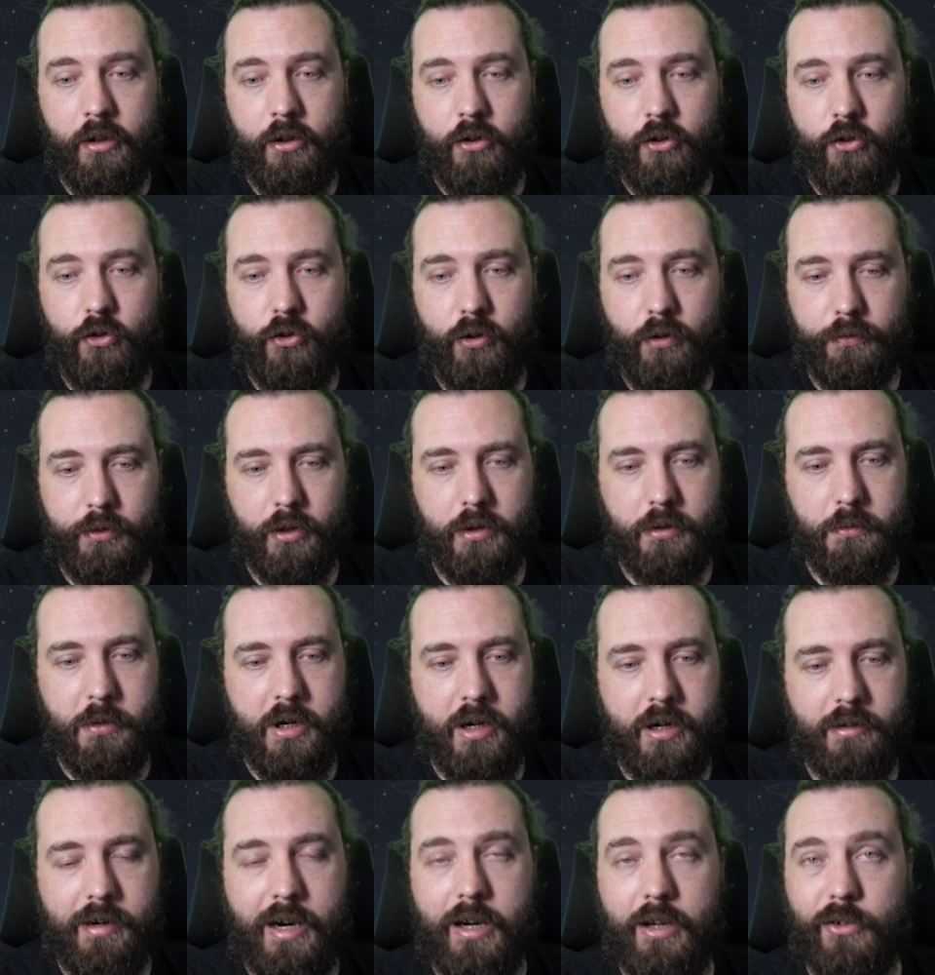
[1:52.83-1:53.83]
shoved in a
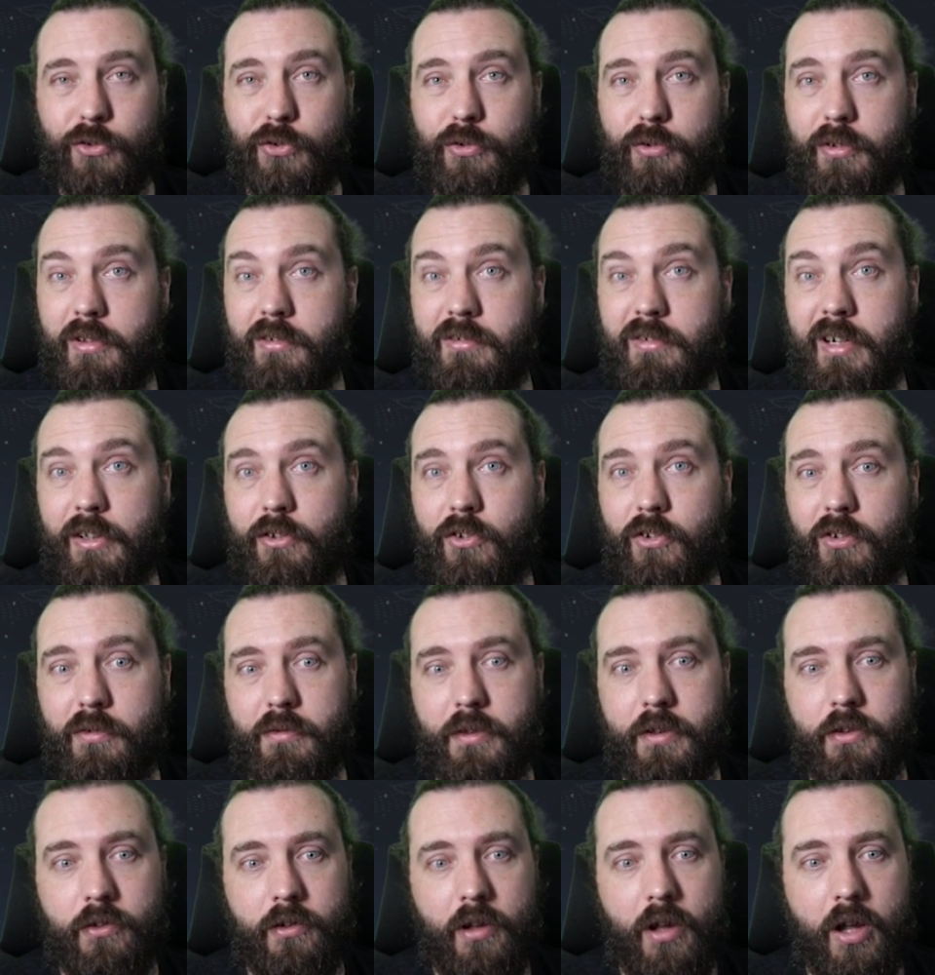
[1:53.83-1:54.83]
warehouse for the rest of
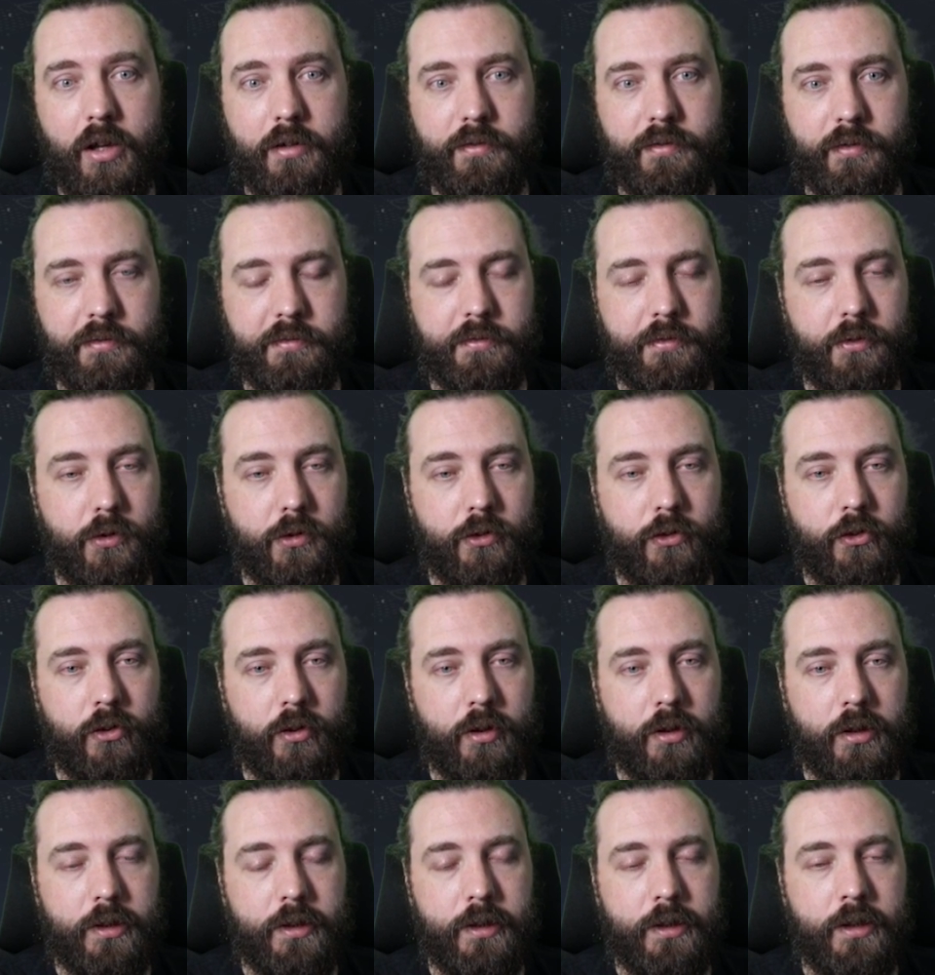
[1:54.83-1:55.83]
its life,
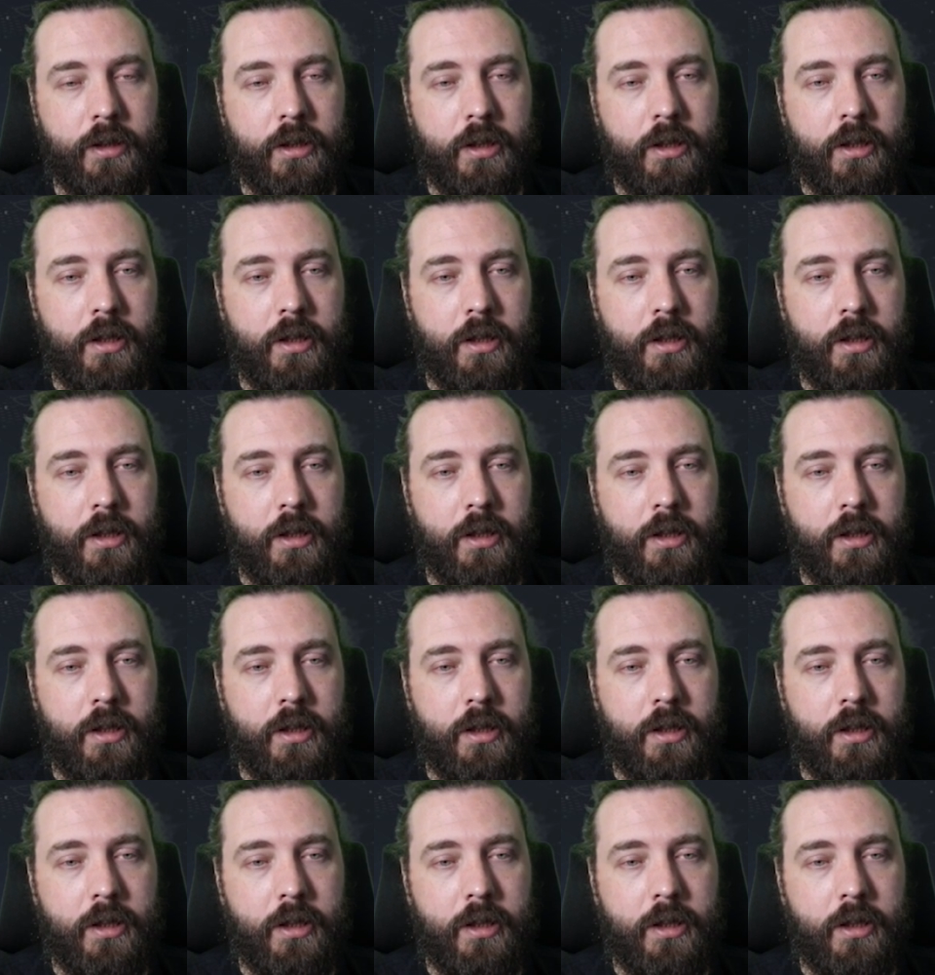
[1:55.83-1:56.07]
unfortunately.